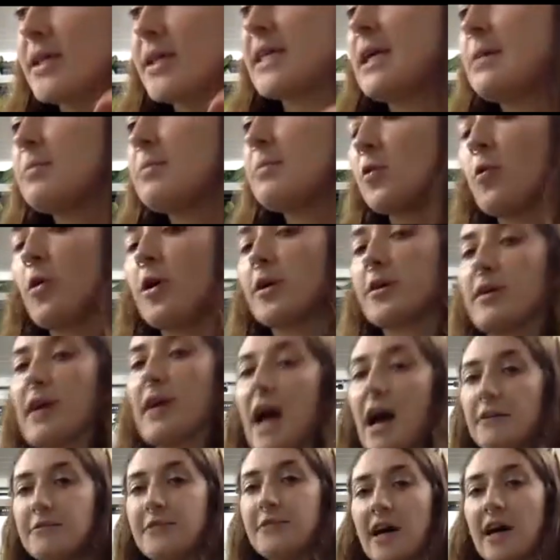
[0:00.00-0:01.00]
keep the water
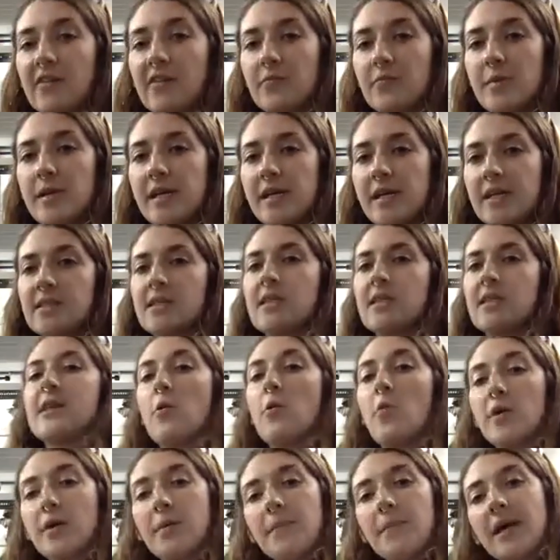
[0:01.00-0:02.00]
at 5 minutes because I
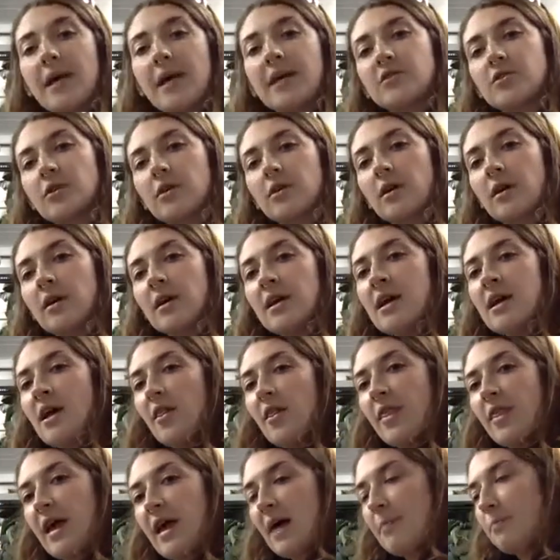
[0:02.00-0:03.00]
want to make sure
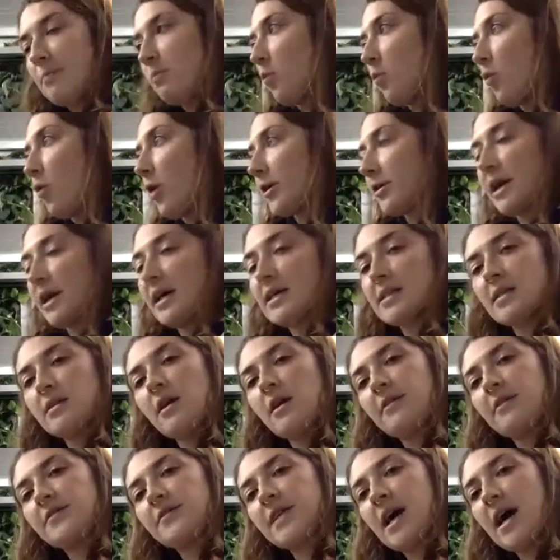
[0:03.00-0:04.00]
that water has
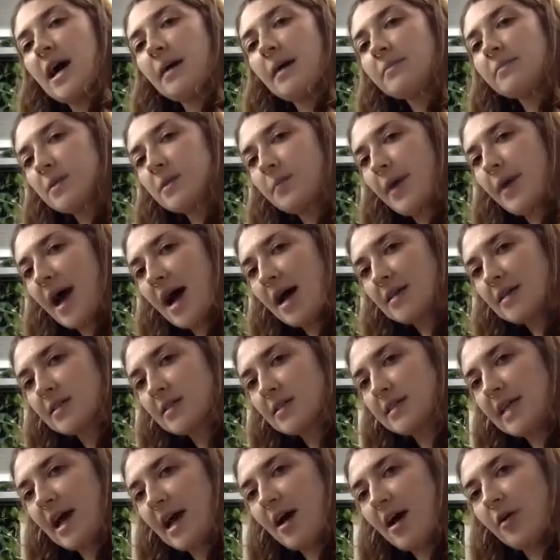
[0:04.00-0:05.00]
enough time to pass
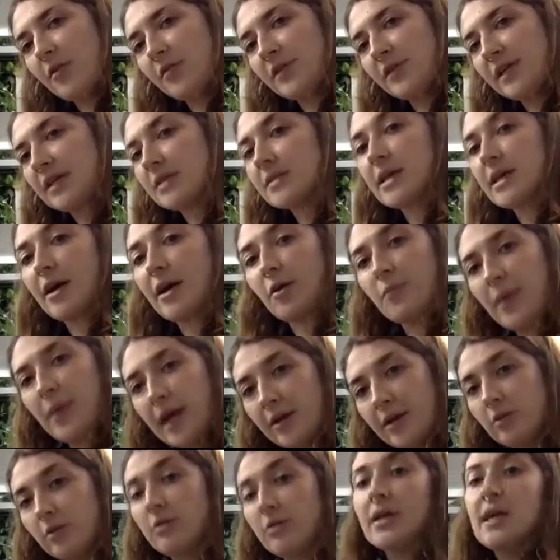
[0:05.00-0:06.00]
down the entire
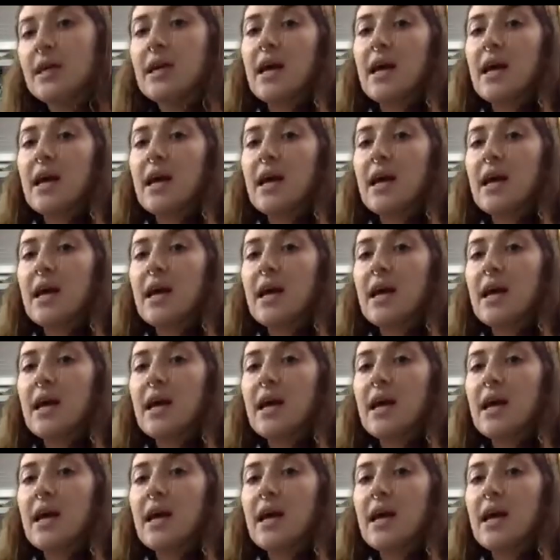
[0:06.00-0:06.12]
panel